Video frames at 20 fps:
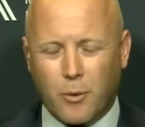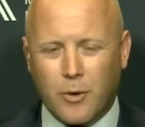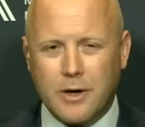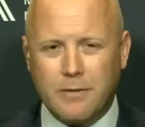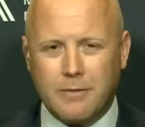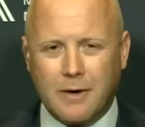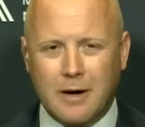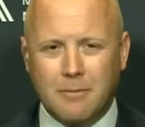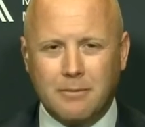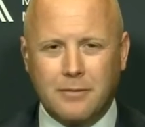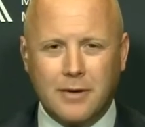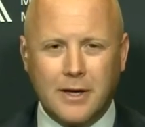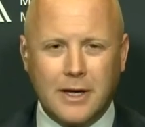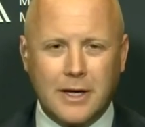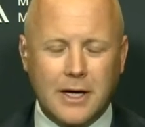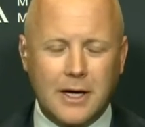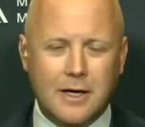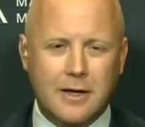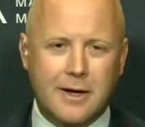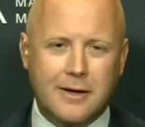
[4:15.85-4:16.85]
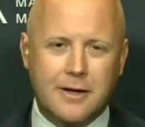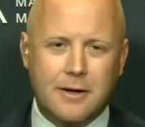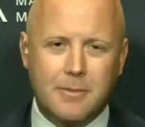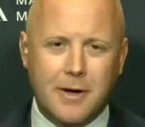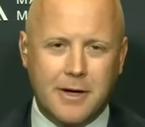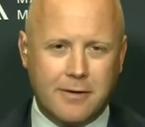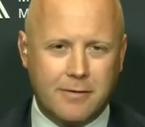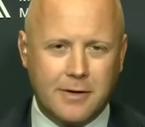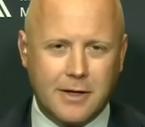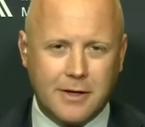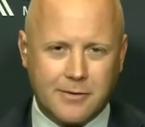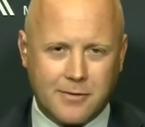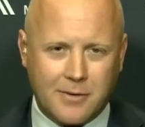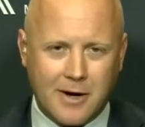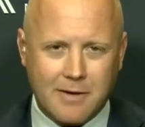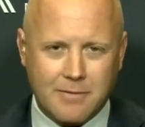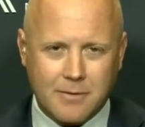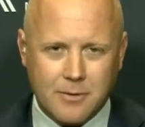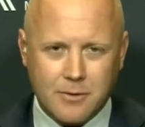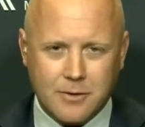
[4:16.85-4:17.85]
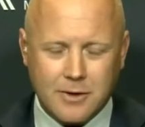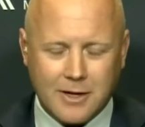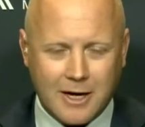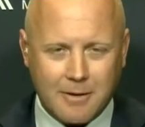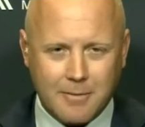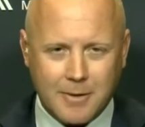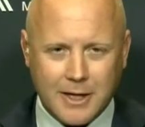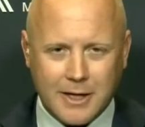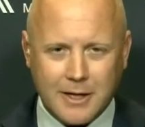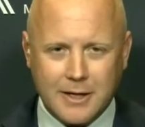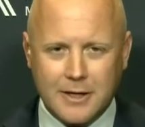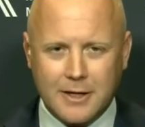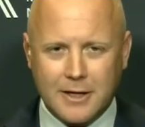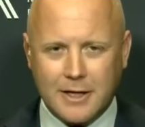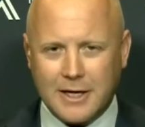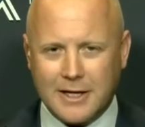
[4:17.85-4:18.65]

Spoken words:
brief uptick in their domestic travel coming